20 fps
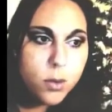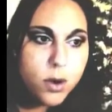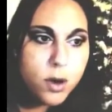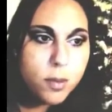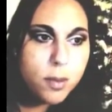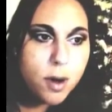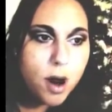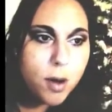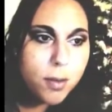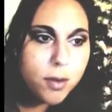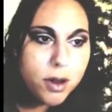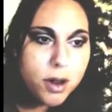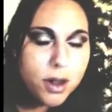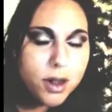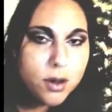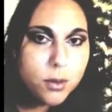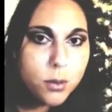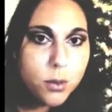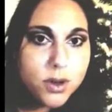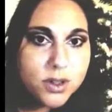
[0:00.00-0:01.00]
Well, Barbara,
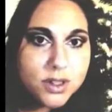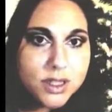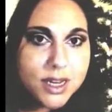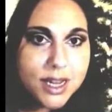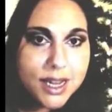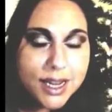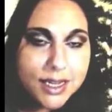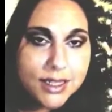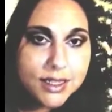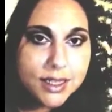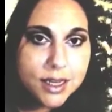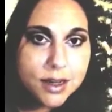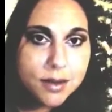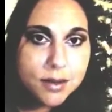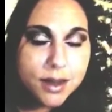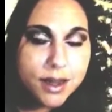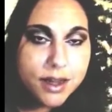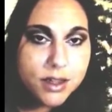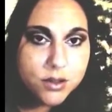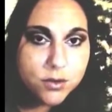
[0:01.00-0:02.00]
it wasn't easy,
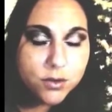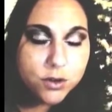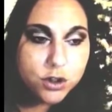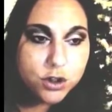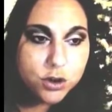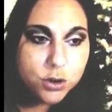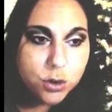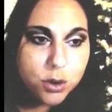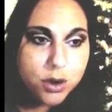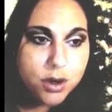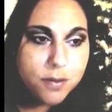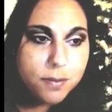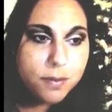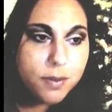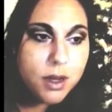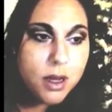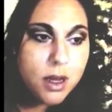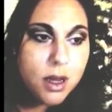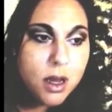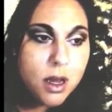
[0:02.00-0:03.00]
that's for sure.
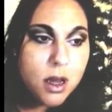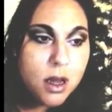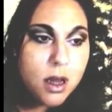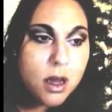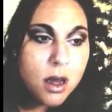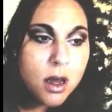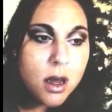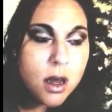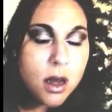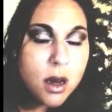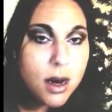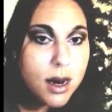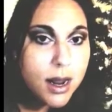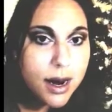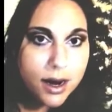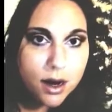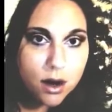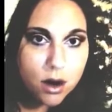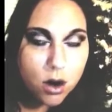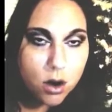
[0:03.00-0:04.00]

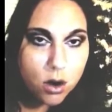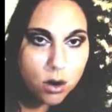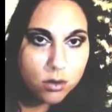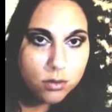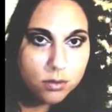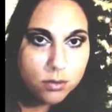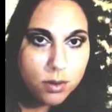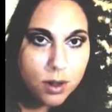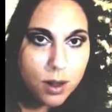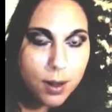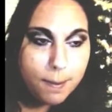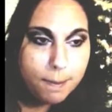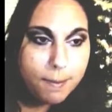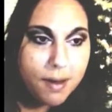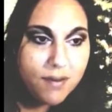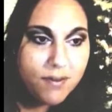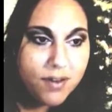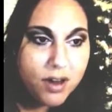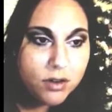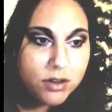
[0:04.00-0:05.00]
Not at all.
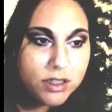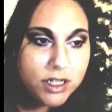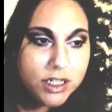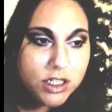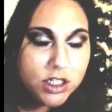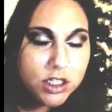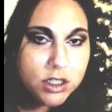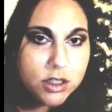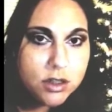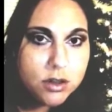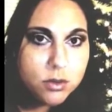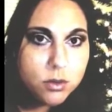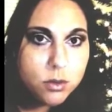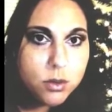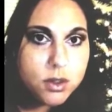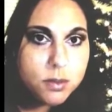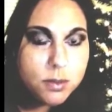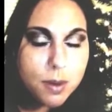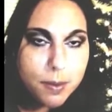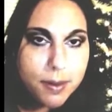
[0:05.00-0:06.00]
My foundation
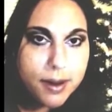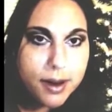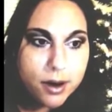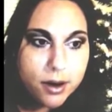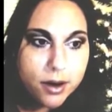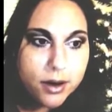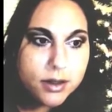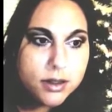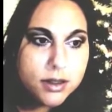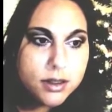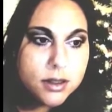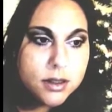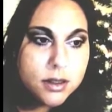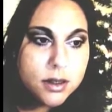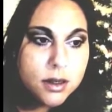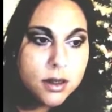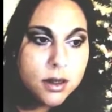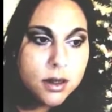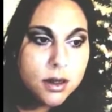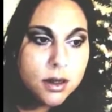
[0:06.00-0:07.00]
was my parents,
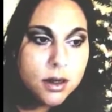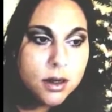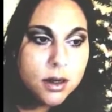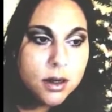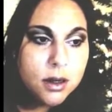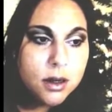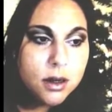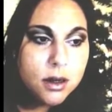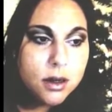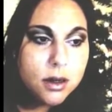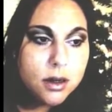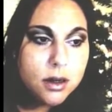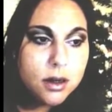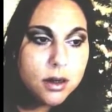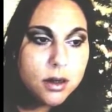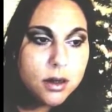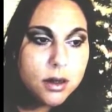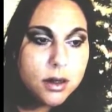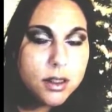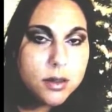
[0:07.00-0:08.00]

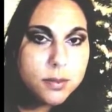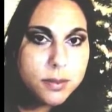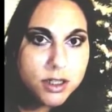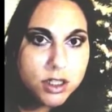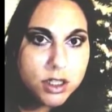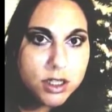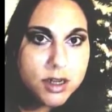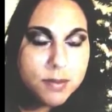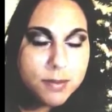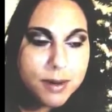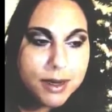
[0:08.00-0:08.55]
especially